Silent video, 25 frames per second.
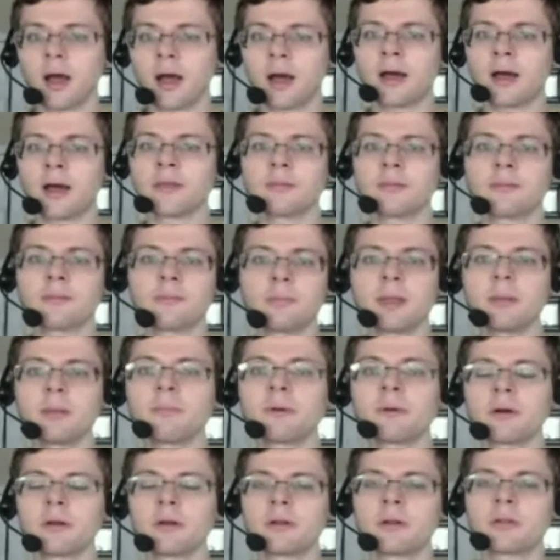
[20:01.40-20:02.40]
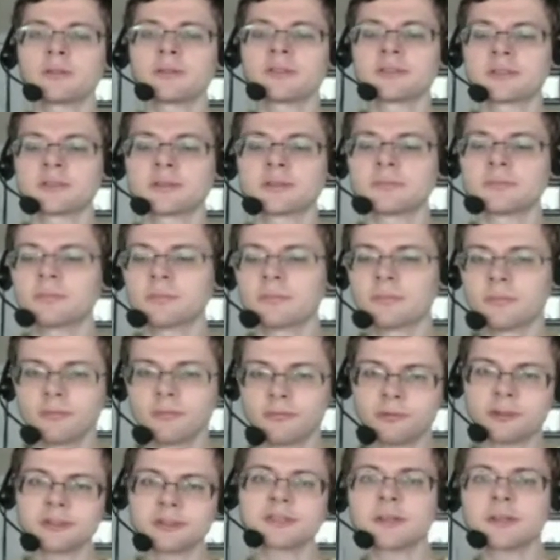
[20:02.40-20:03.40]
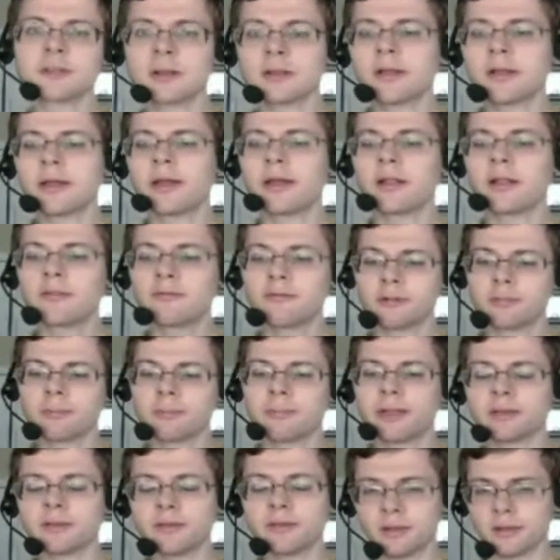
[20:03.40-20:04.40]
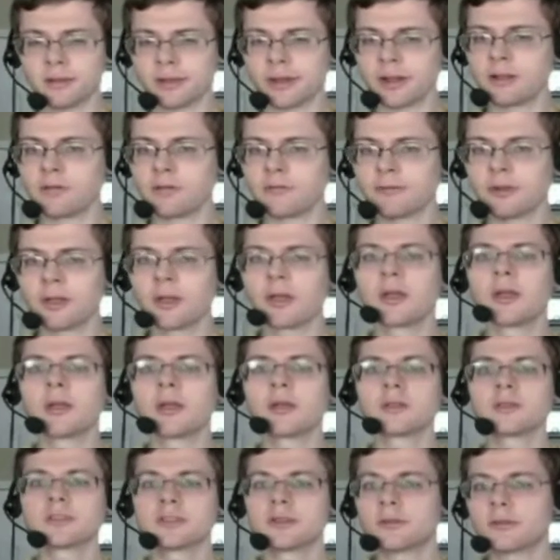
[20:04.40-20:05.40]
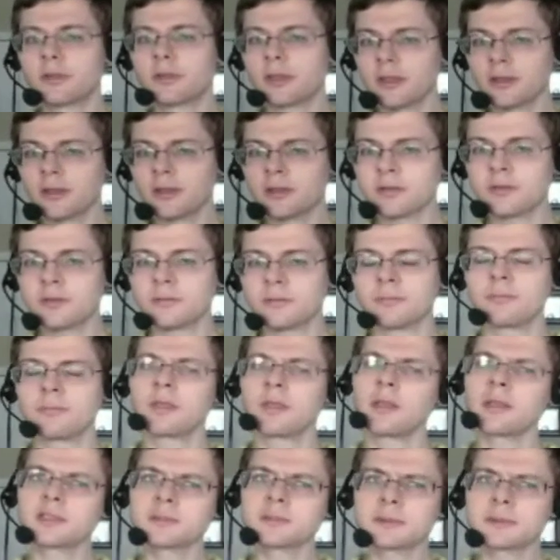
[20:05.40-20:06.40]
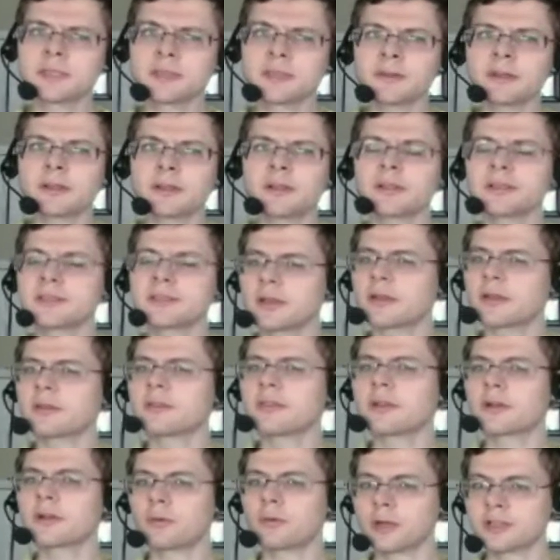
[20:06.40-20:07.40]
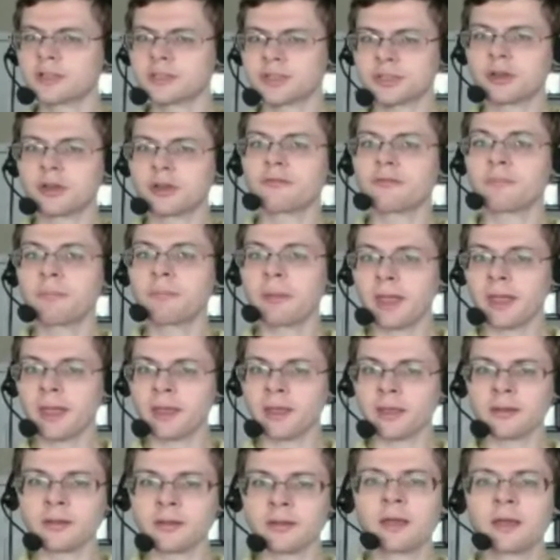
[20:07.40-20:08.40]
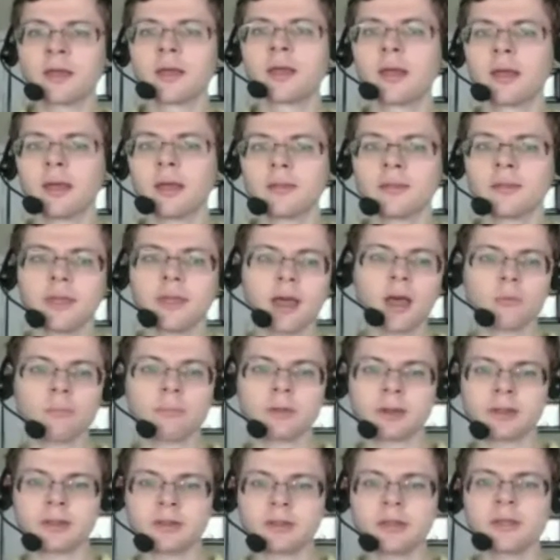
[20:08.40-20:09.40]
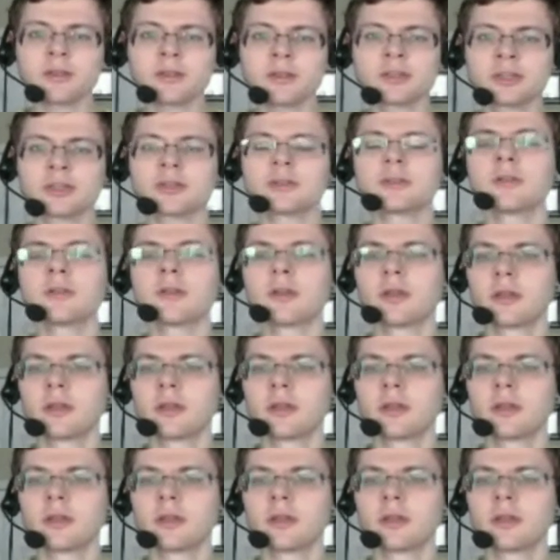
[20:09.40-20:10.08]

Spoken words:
on people's physical health and mental health. So he specifically studied the question of pain and how meditation